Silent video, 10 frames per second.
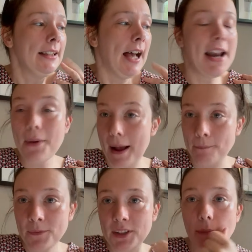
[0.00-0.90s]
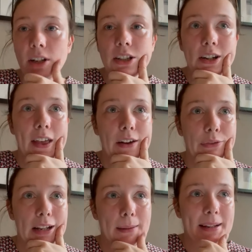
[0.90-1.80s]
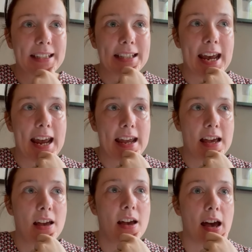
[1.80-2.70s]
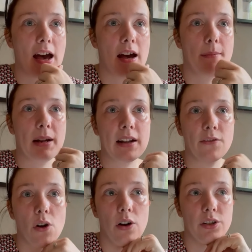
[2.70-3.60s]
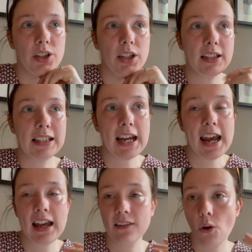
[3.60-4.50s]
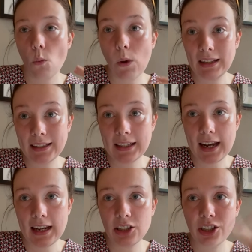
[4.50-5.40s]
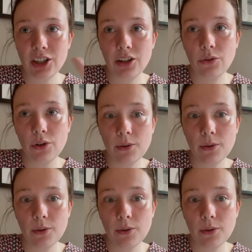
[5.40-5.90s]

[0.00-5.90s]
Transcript: Anyway, so I'm going to do that for a little bit today. And I've got today and I've got Wednesday to do